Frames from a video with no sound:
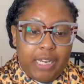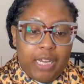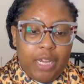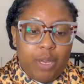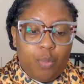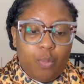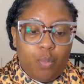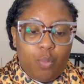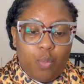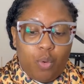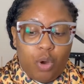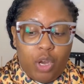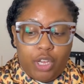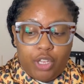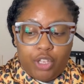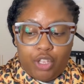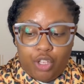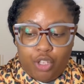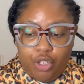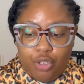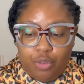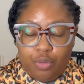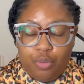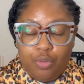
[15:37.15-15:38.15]
in what
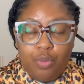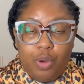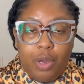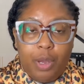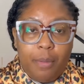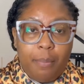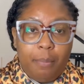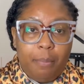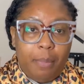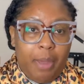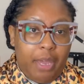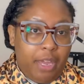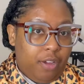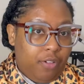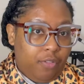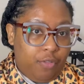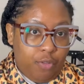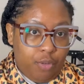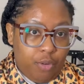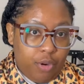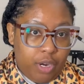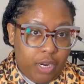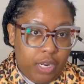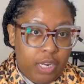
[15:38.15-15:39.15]
you make
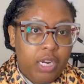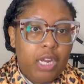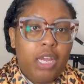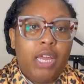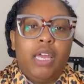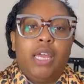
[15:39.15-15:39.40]
for it.